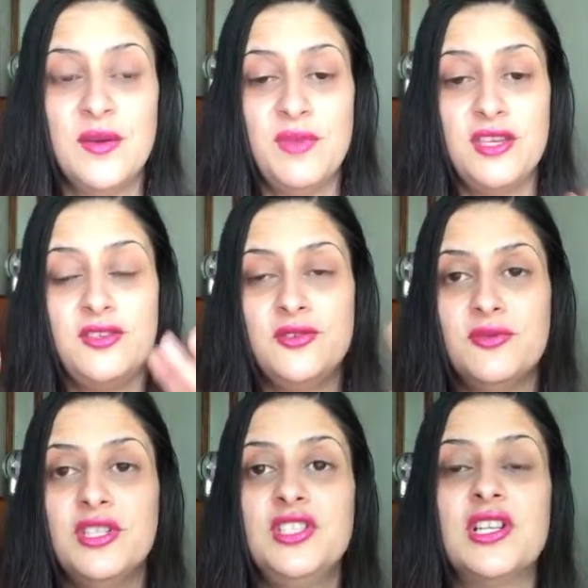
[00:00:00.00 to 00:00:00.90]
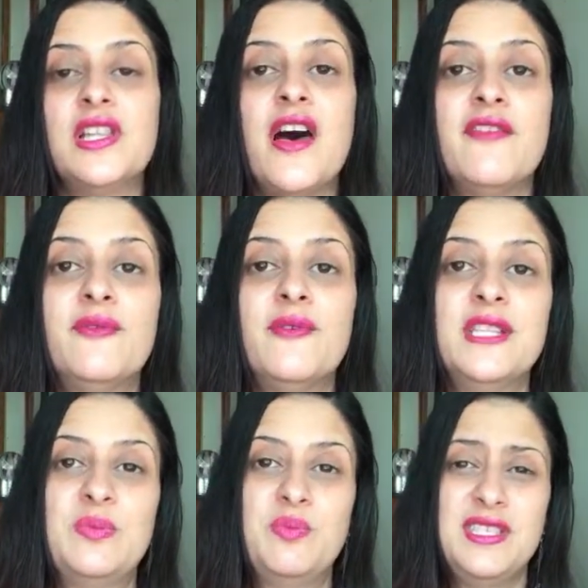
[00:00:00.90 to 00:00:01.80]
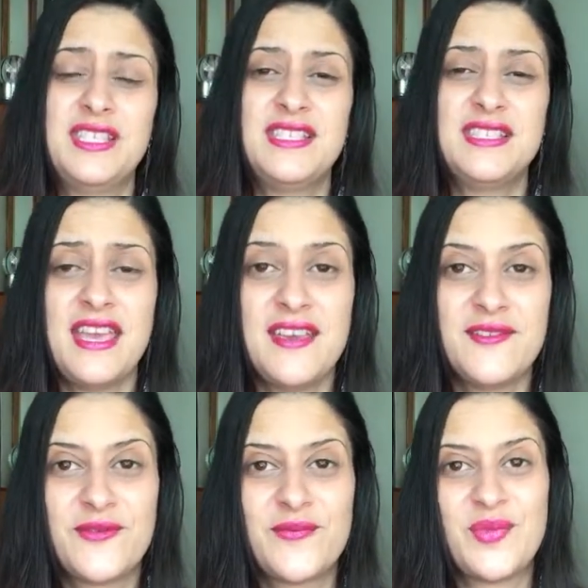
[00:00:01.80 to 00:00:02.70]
May you and your loved ones be safe,